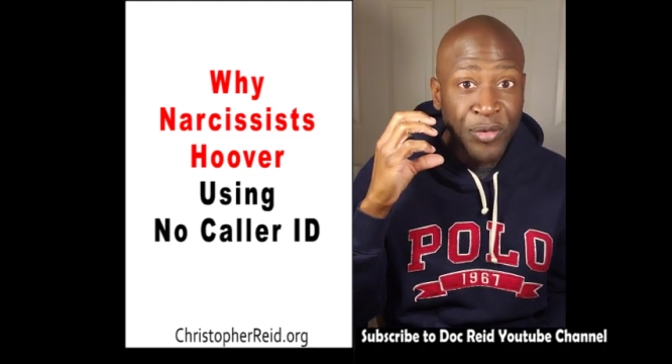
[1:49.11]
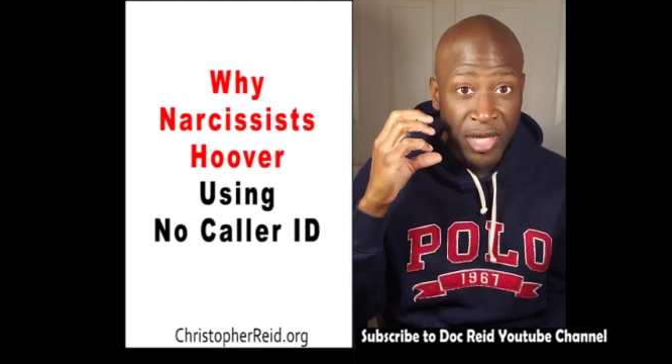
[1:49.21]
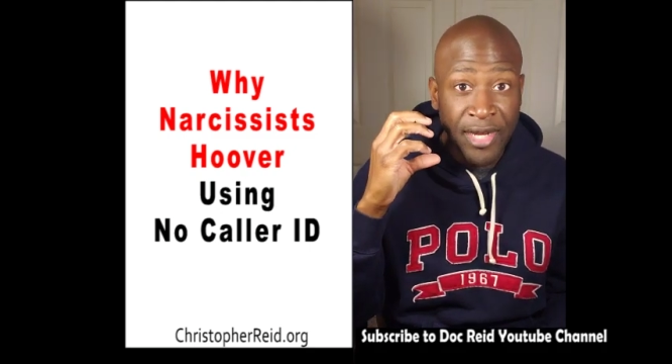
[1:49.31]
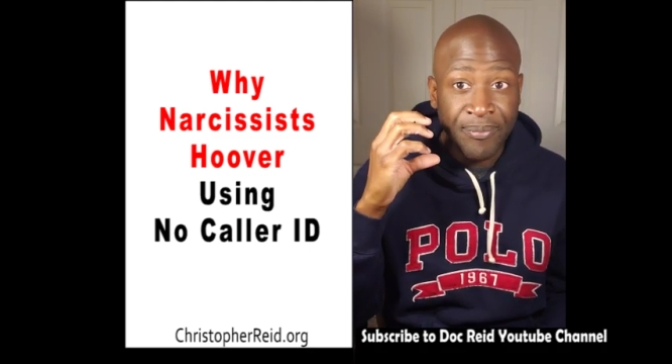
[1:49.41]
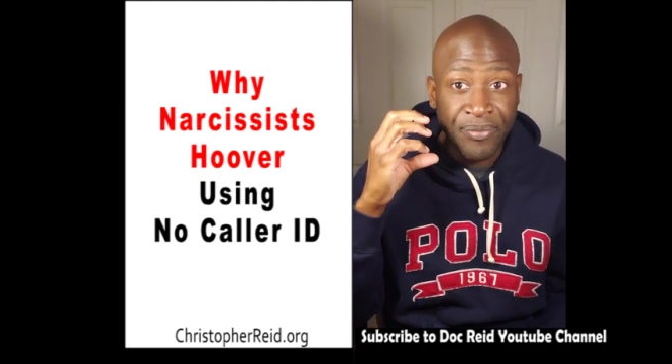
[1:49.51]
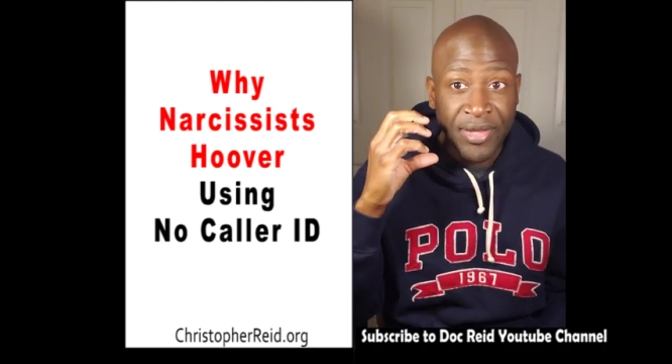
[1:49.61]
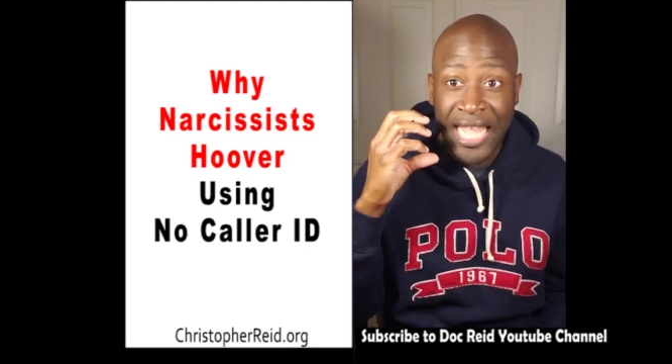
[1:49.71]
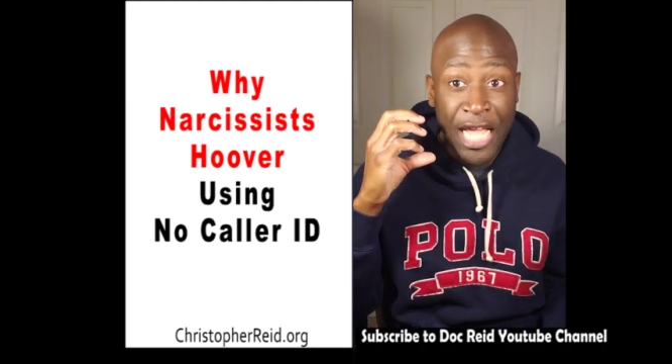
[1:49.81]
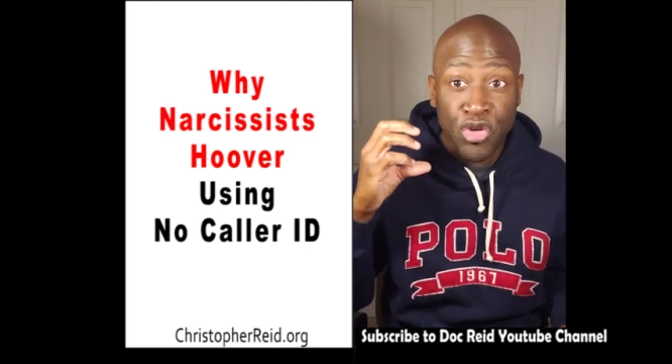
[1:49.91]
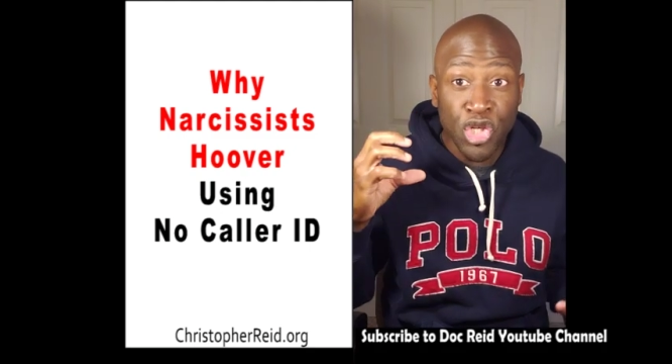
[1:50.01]
Yeah.
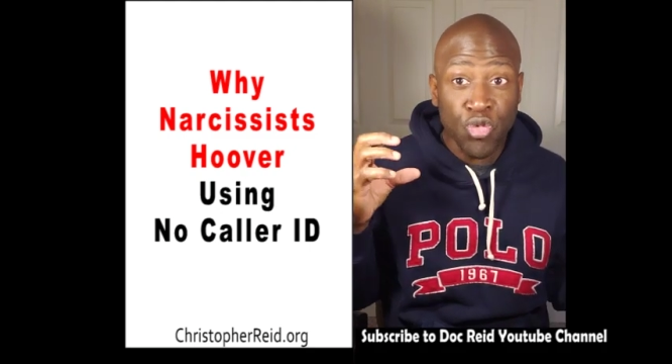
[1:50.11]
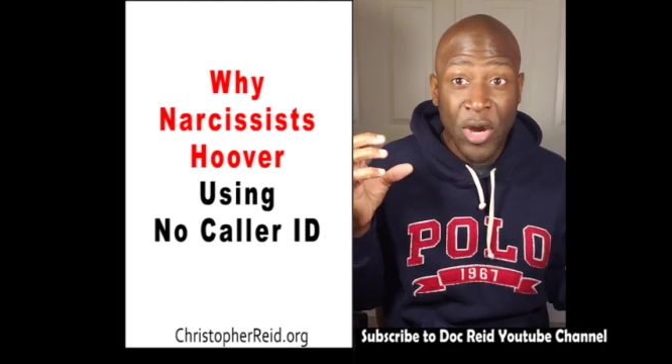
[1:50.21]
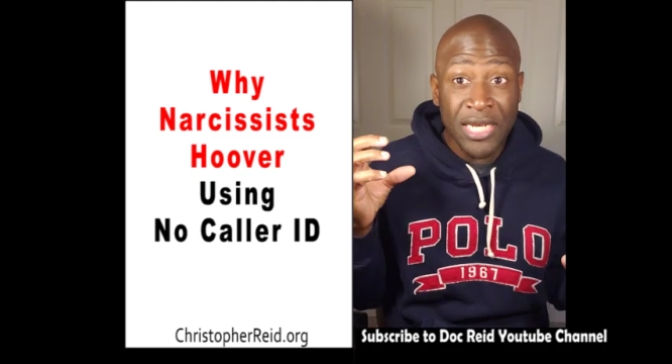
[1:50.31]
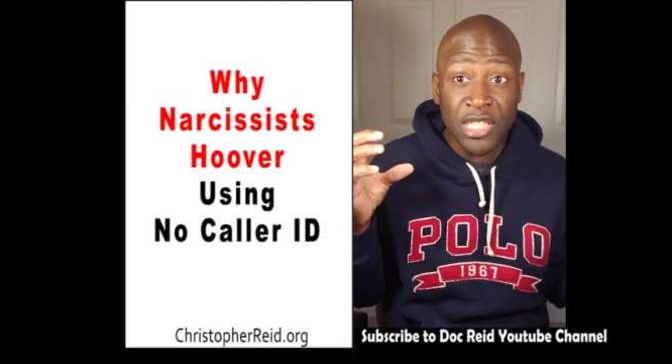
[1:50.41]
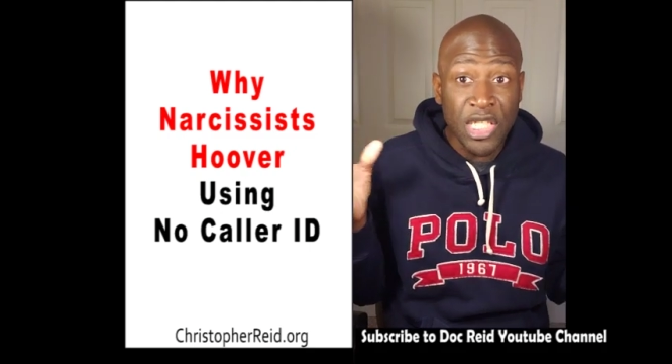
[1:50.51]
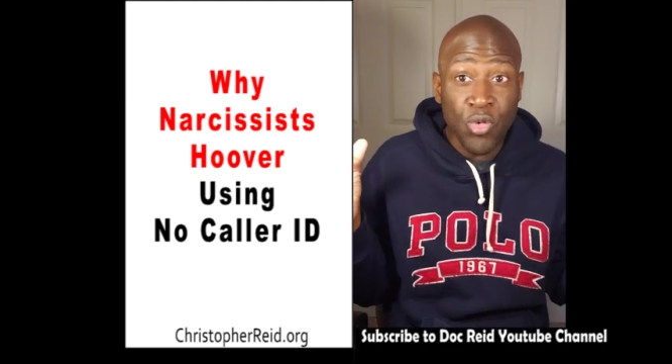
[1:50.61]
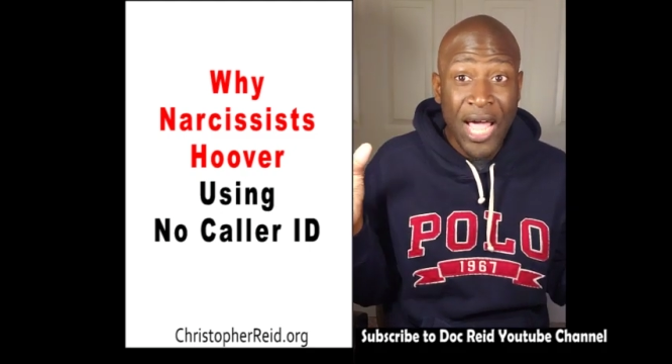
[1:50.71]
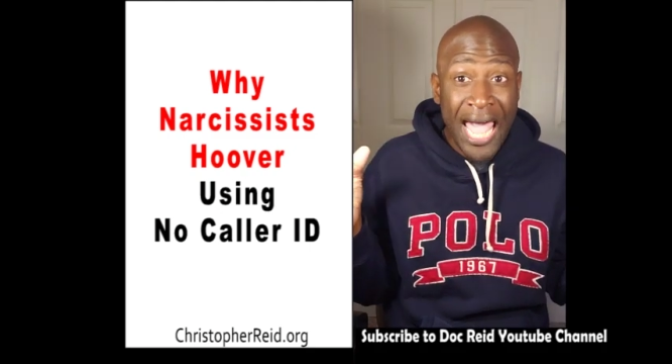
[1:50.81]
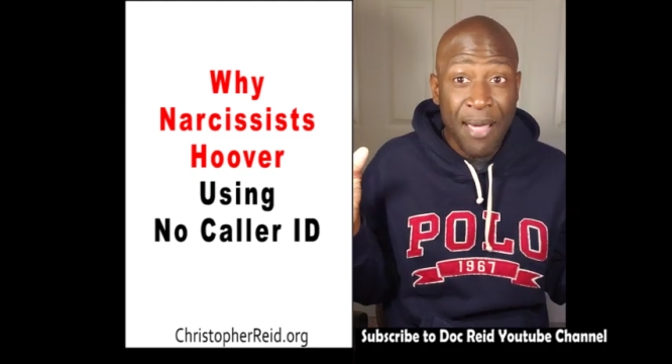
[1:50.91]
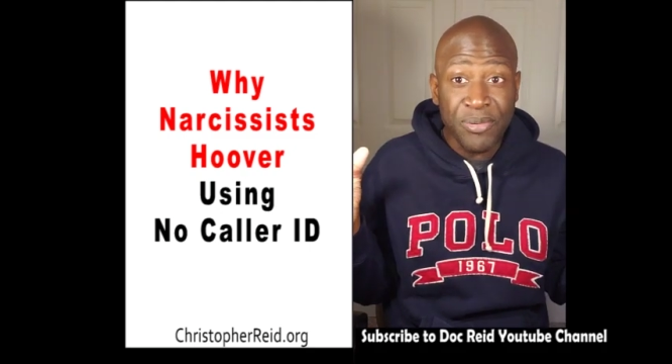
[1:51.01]
Now you're just waiting to see
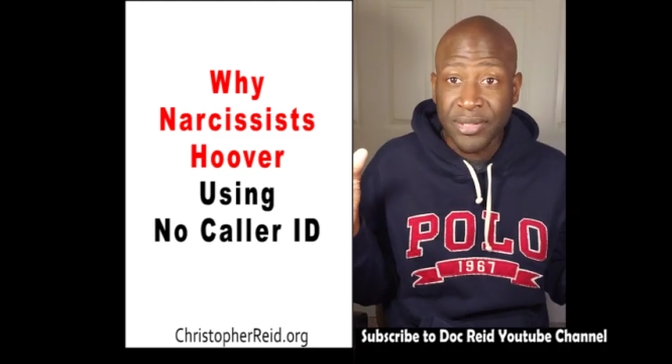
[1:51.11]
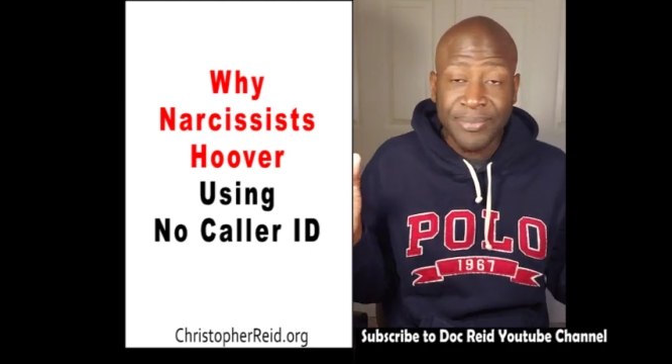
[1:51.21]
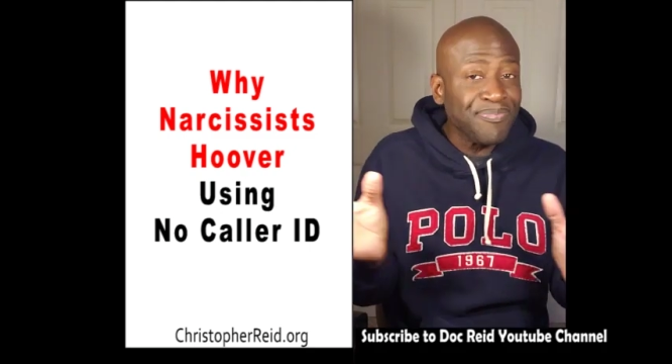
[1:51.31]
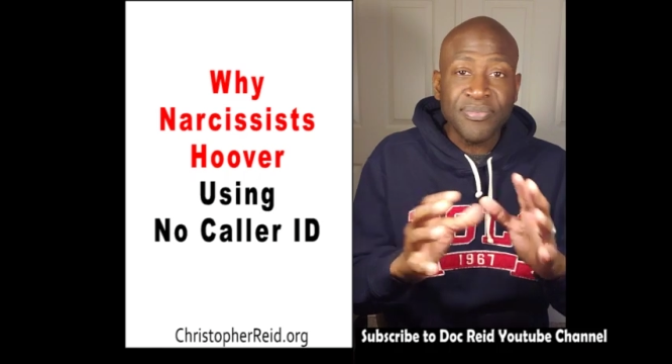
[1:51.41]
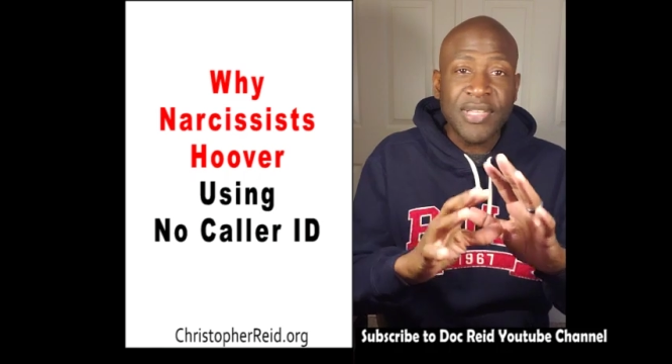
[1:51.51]
what happens.